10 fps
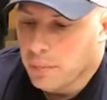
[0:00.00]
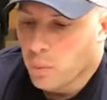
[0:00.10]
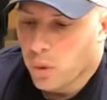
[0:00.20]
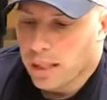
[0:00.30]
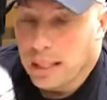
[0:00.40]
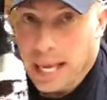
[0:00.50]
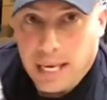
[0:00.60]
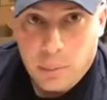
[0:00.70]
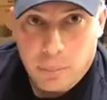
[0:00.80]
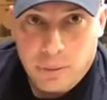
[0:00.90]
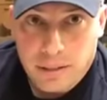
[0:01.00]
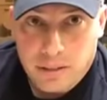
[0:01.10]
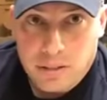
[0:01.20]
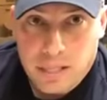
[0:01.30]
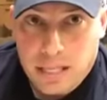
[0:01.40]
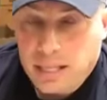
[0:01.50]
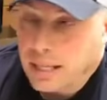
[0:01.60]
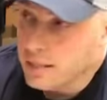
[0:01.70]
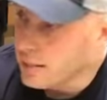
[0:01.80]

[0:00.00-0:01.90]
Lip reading: What I like about PLC is